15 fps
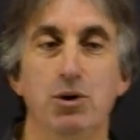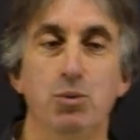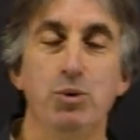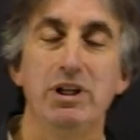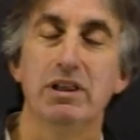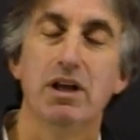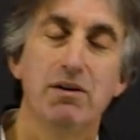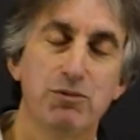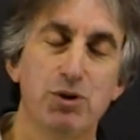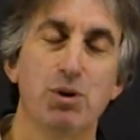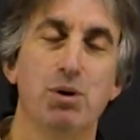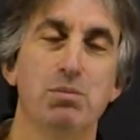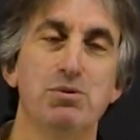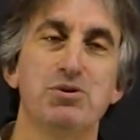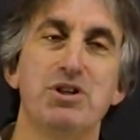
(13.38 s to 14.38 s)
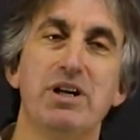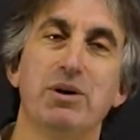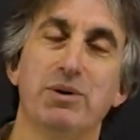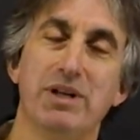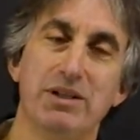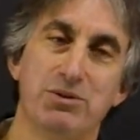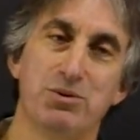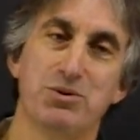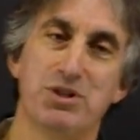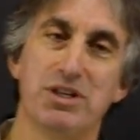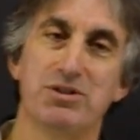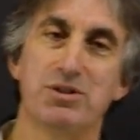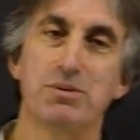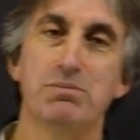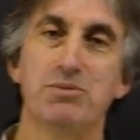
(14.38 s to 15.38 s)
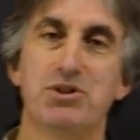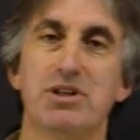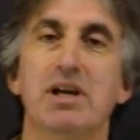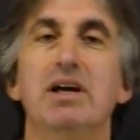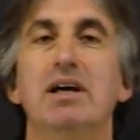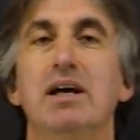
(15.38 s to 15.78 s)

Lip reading: We love globals here at InterSystems,